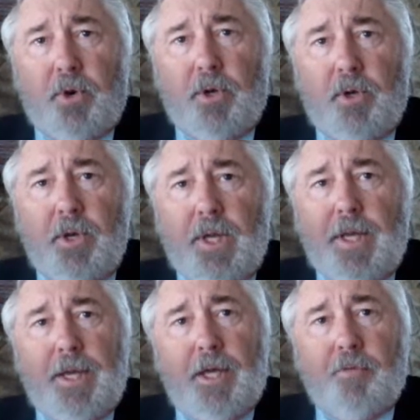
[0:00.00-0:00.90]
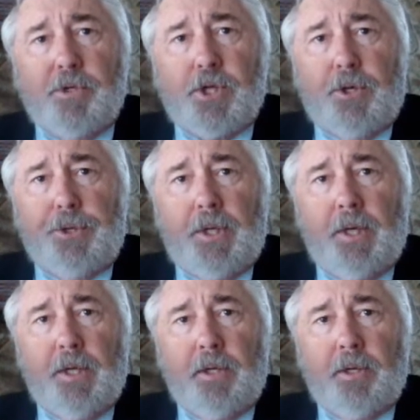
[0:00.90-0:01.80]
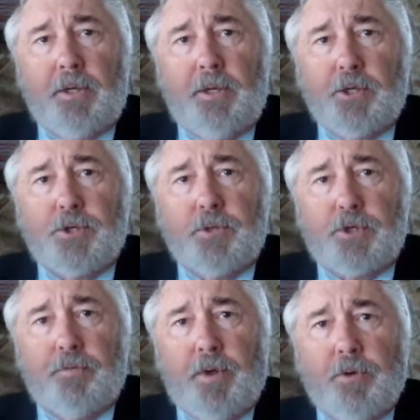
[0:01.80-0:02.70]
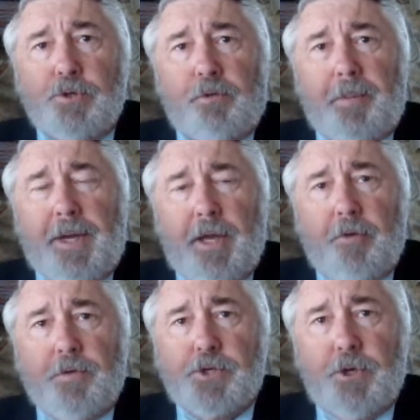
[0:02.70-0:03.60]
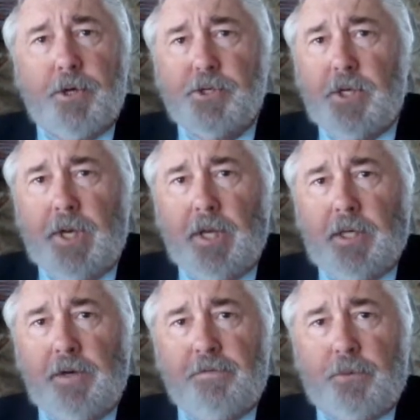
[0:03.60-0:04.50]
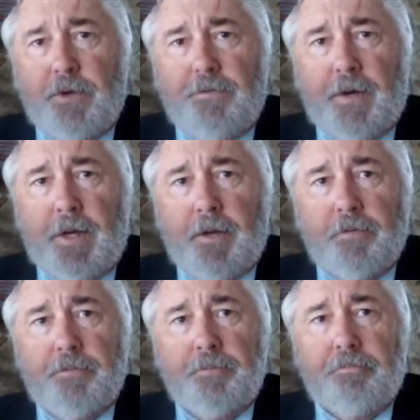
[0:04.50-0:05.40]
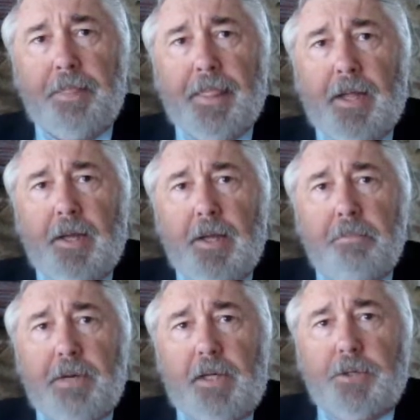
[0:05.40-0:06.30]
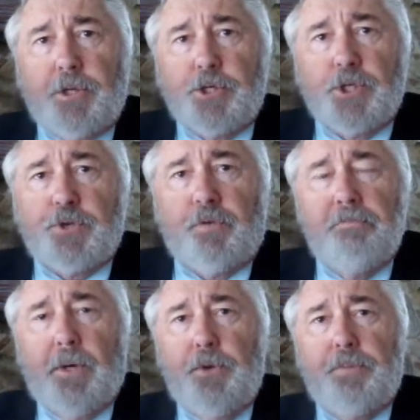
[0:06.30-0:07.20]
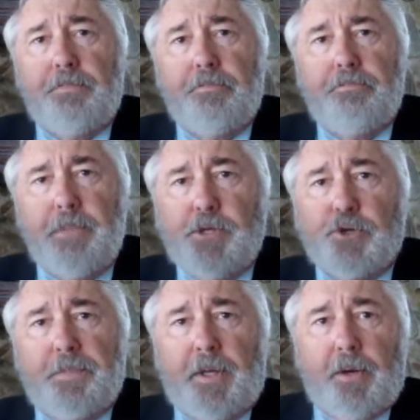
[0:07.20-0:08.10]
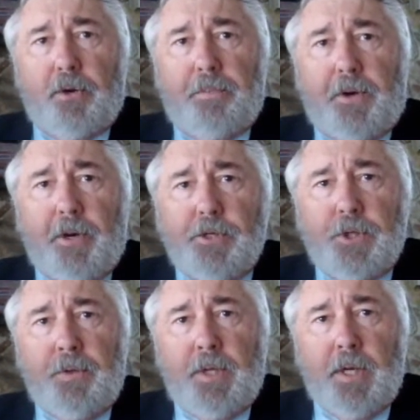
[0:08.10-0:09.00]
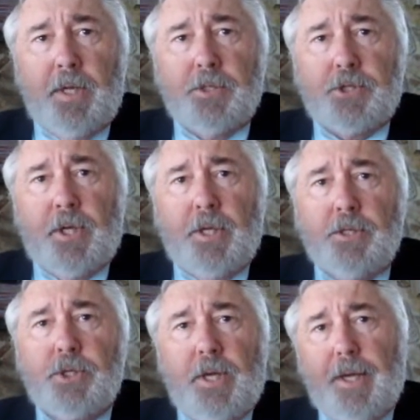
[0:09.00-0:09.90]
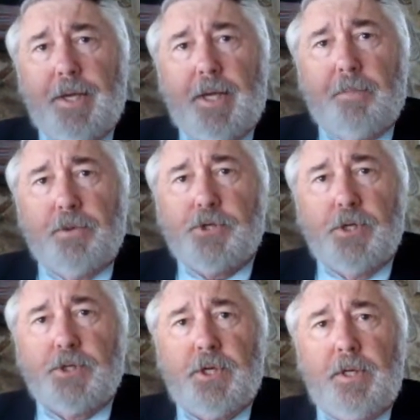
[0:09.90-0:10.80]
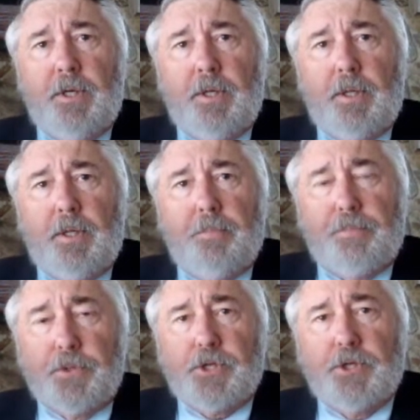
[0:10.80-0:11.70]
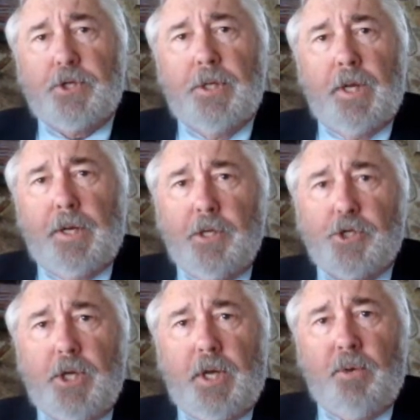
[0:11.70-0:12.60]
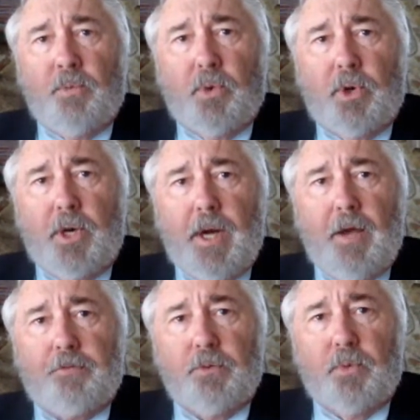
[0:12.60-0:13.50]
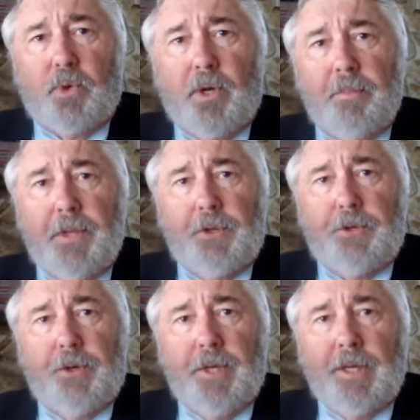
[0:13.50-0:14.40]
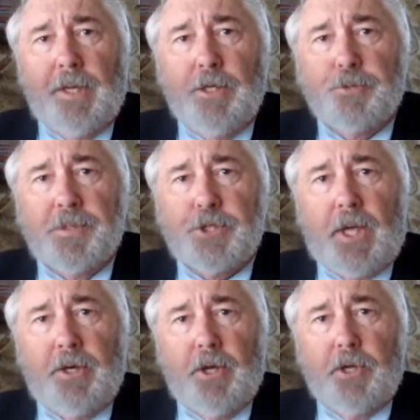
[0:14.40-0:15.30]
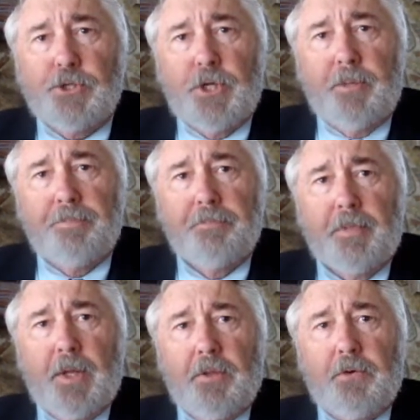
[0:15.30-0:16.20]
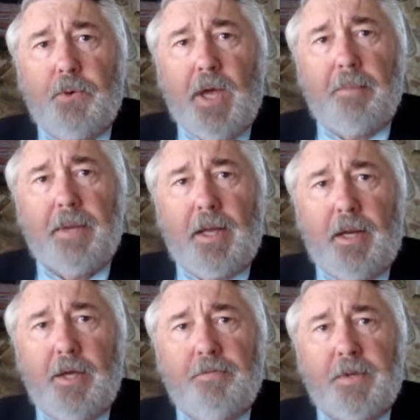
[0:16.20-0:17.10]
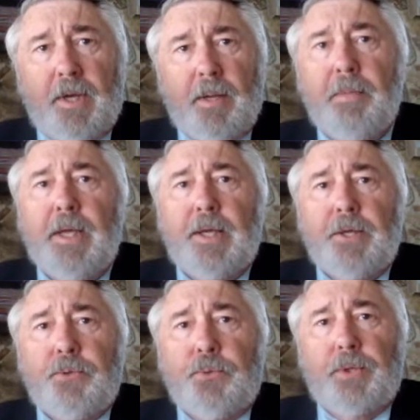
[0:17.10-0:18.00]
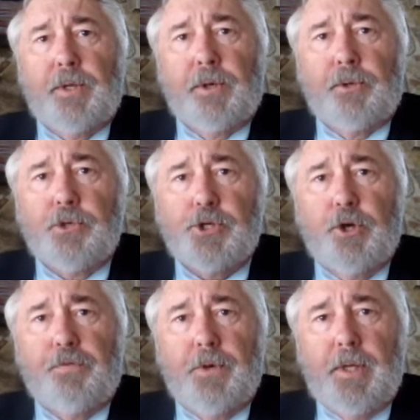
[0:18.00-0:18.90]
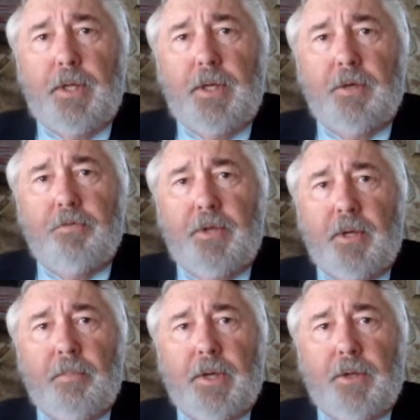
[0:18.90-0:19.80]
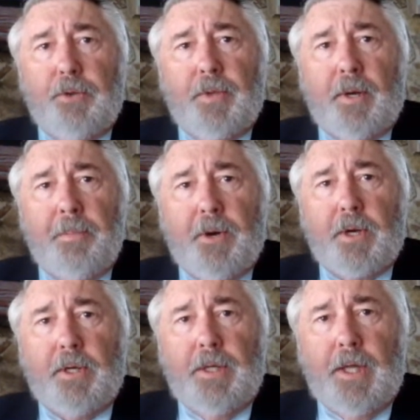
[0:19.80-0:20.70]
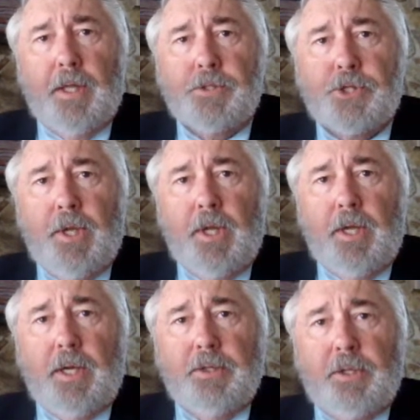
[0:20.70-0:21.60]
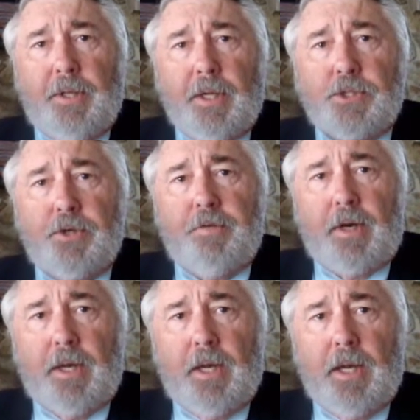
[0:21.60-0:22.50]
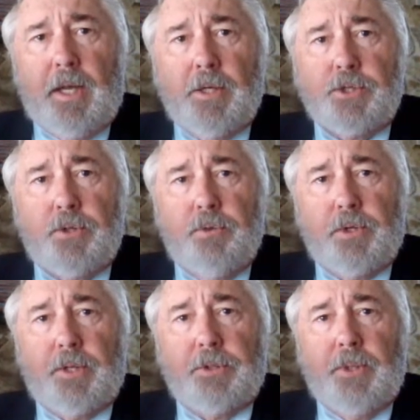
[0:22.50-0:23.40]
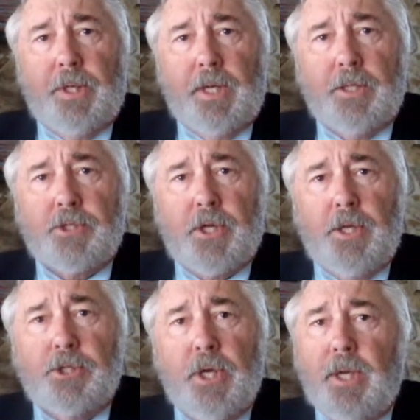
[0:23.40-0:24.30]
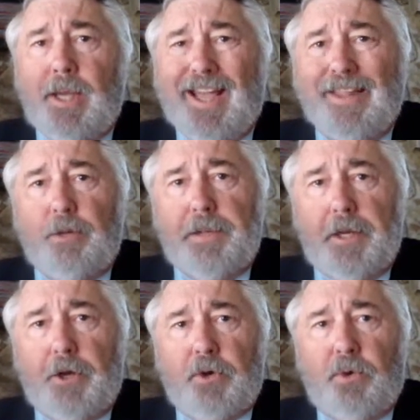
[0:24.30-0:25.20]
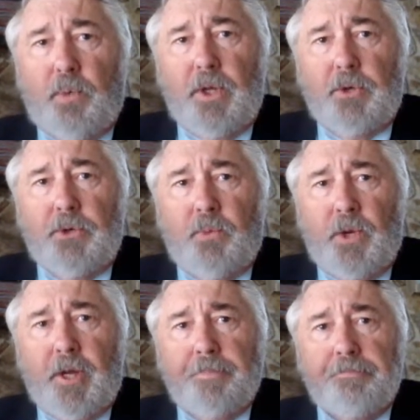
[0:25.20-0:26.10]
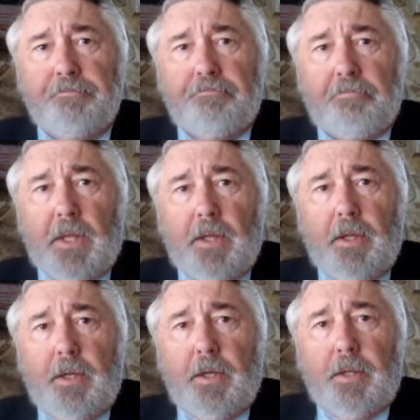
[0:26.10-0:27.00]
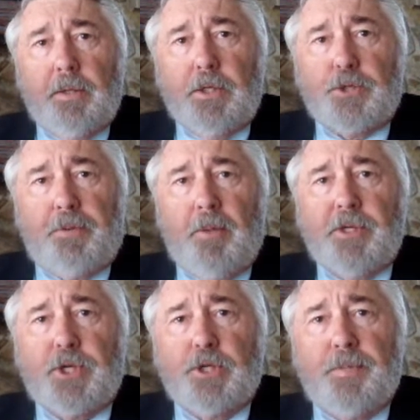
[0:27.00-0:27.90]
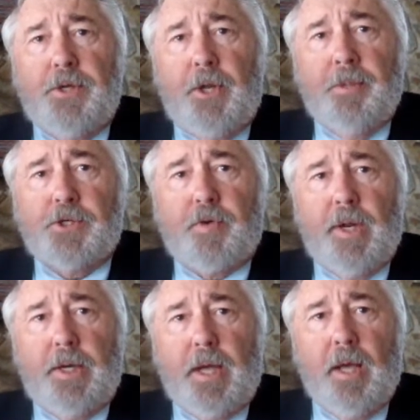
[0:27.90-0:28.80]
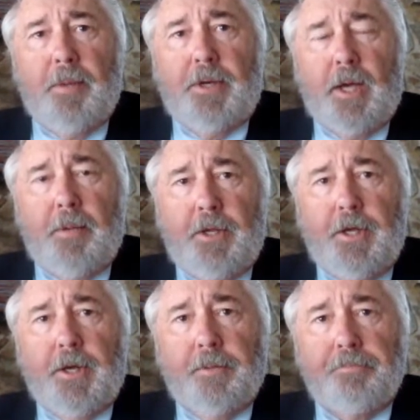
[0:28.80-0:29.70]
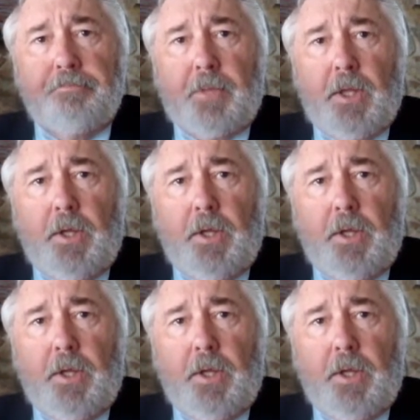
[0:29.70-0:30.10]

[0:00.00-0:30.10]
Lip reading: world and resulted in unconditional surrenders from our adversaries in 1945. Politicians from both major political parties in the United States have persisted in initiating war after war and military engagements ad nauseum throughout my lifetime, with little to show for any of them other than American deaths and the deaths of our allies who thought the United States had the political will to win. This premise has been demonstrated time and time again,